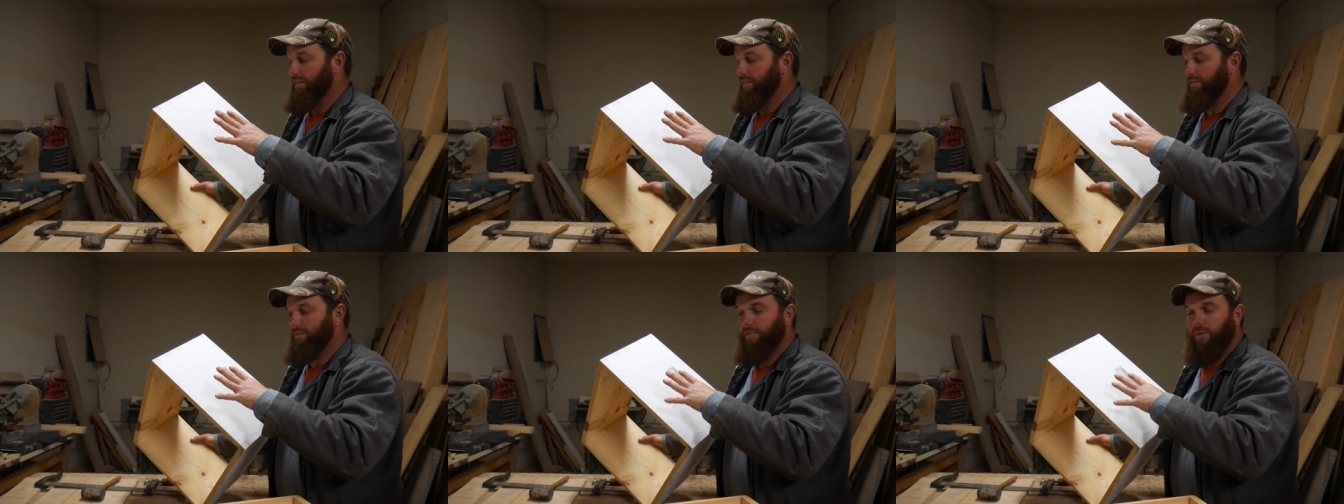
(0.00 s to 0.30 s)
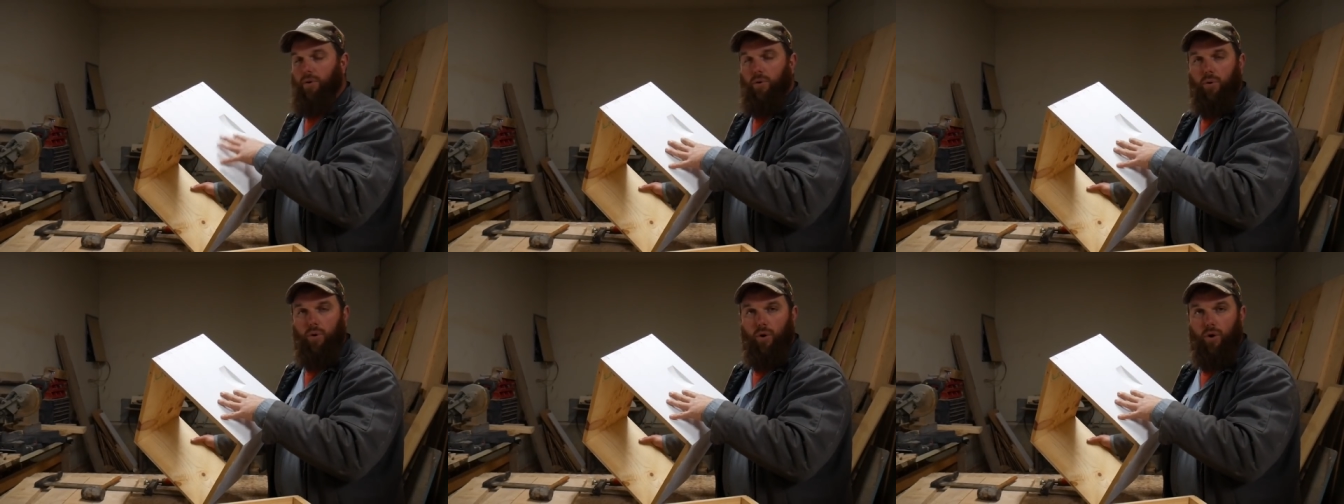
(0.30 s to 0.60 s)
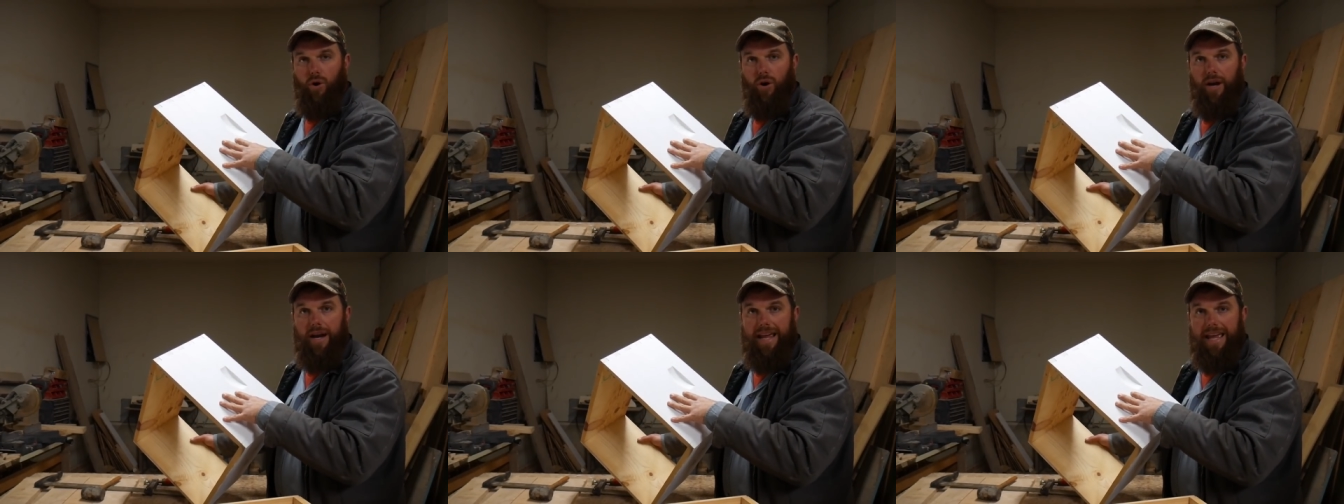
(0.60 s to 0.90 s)

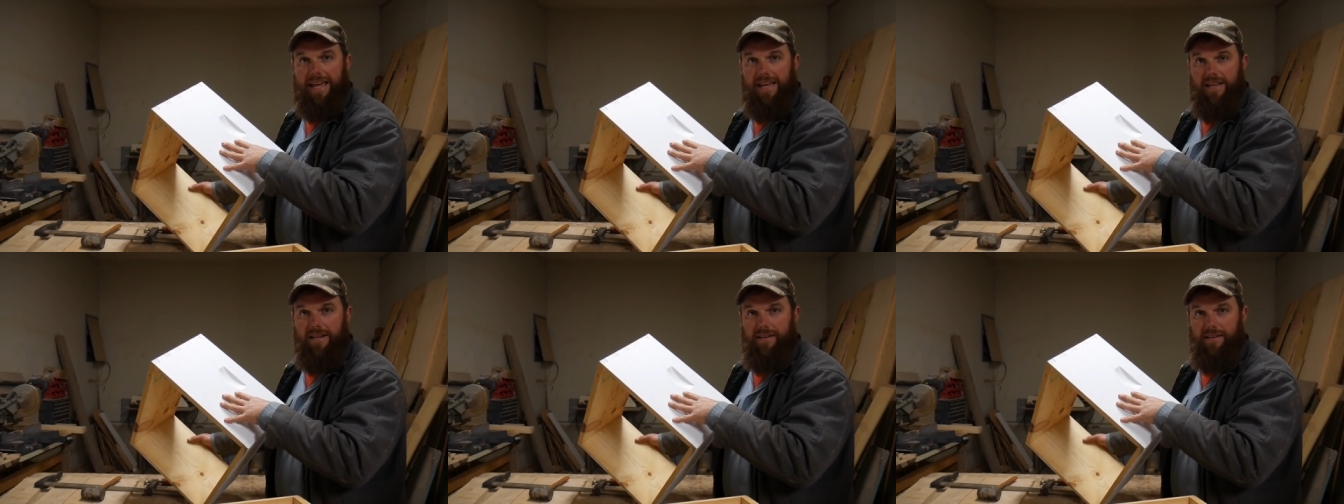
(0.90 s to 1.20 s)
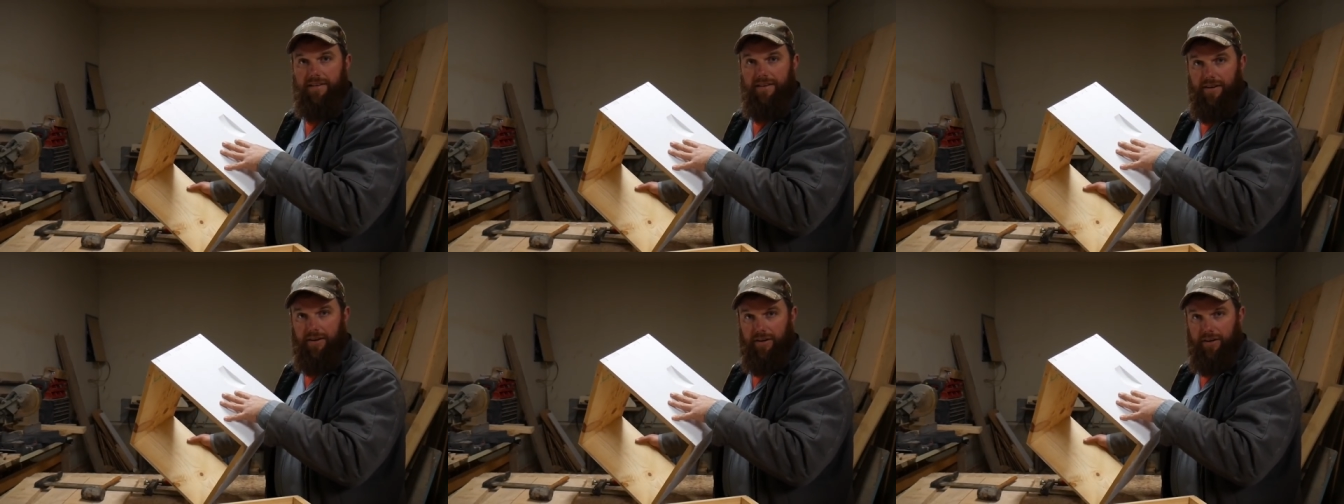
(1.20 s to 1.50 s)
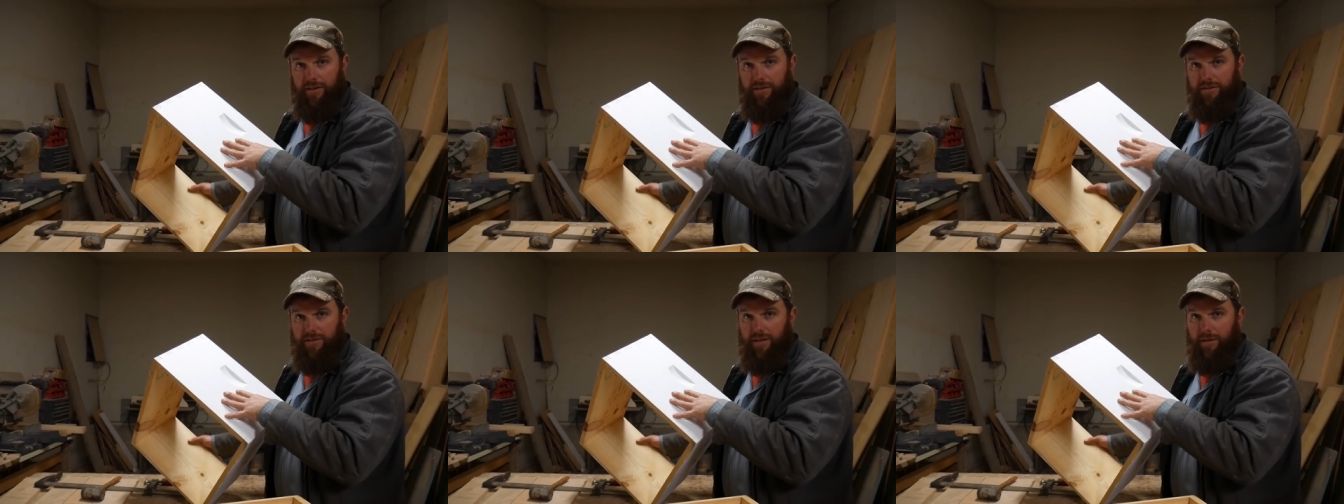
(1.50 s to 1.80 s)
for heat during
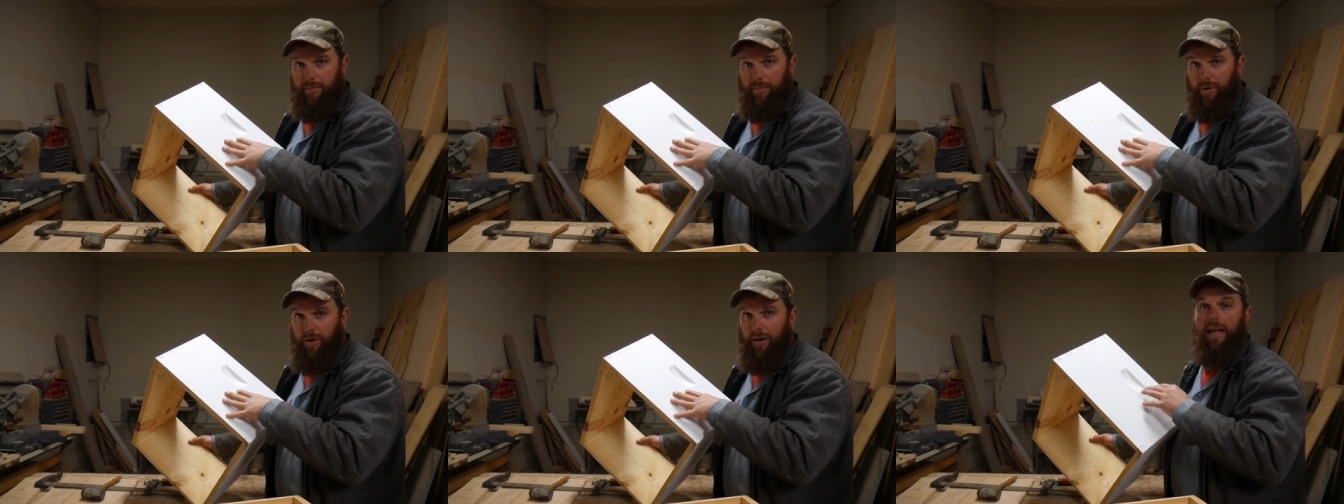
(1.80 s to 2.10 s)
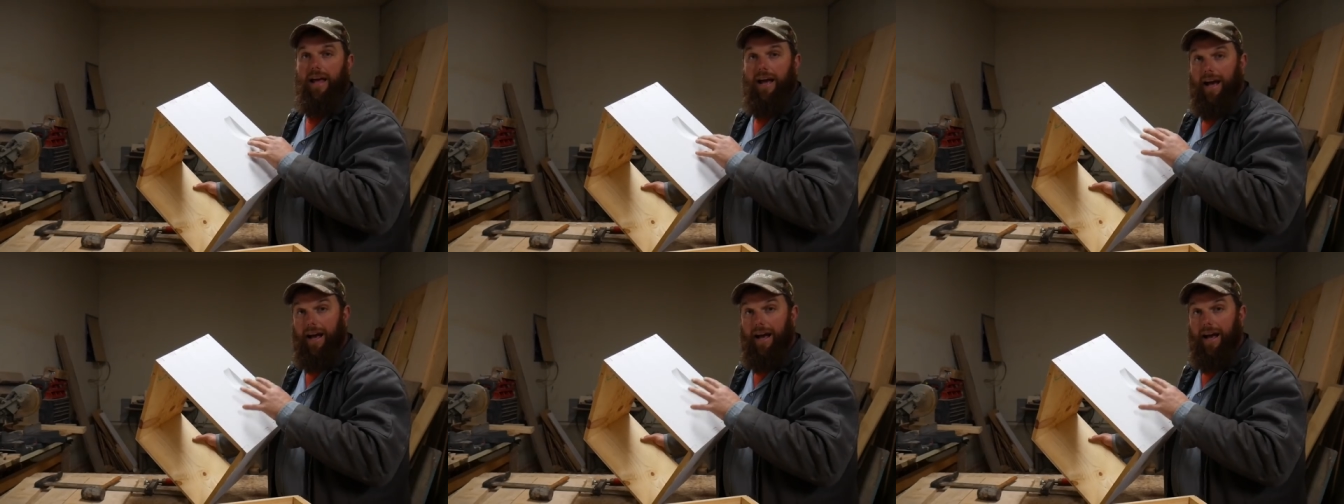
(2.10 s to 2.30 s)
the summer.